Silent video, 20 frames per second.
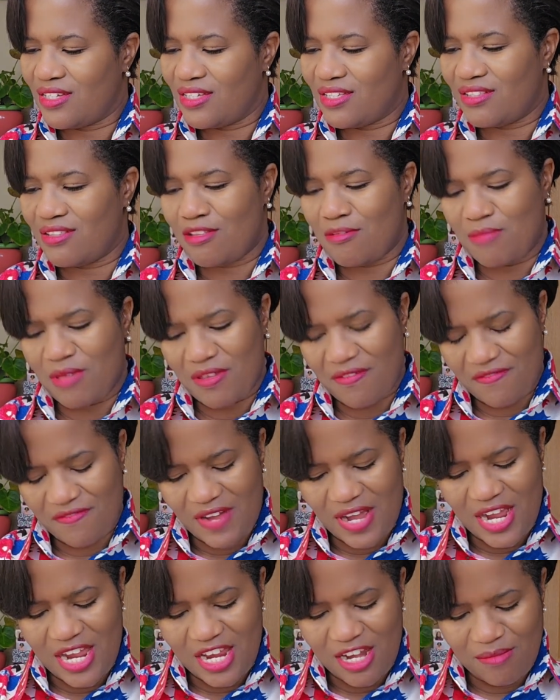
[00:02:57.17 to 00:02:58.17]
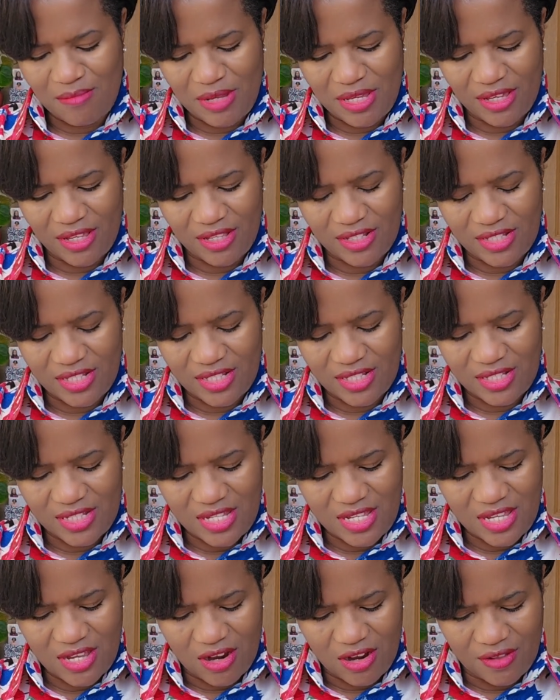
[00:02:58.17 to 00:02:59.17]
it'll be fine, because
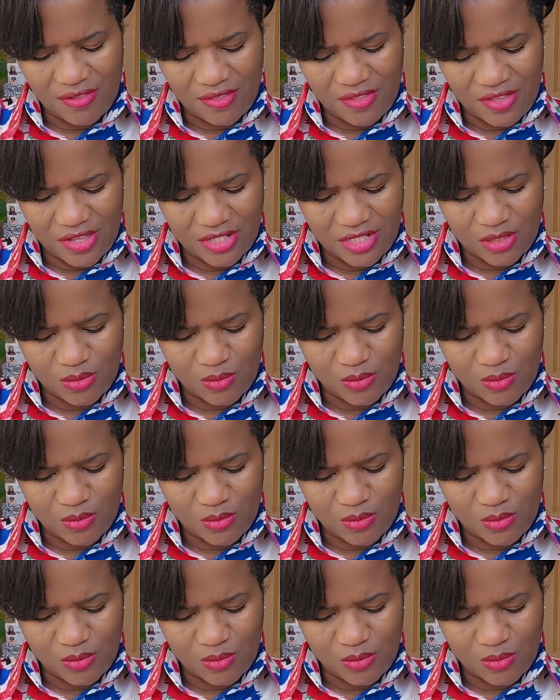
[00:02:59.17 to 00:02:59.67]
see on this